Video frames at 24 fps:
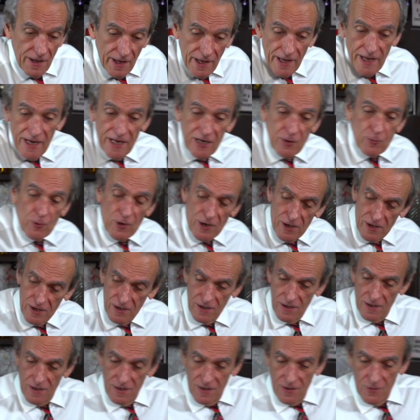Anyway,
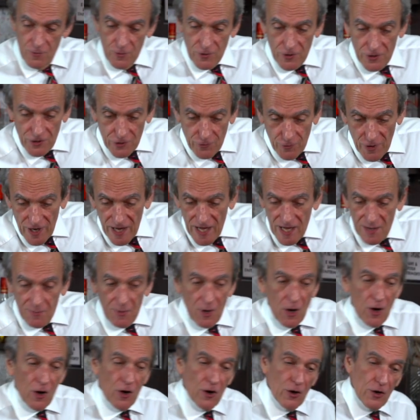we're gonna grab
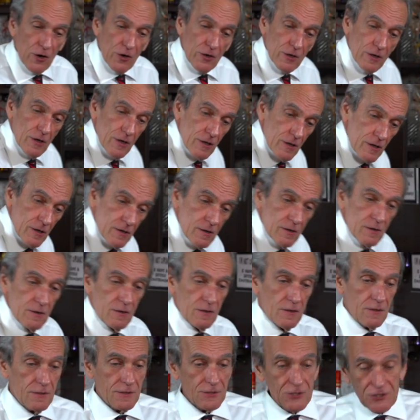our
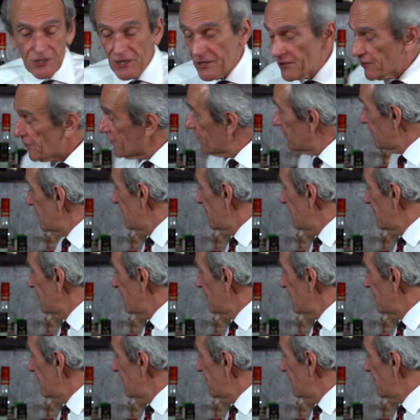shaker.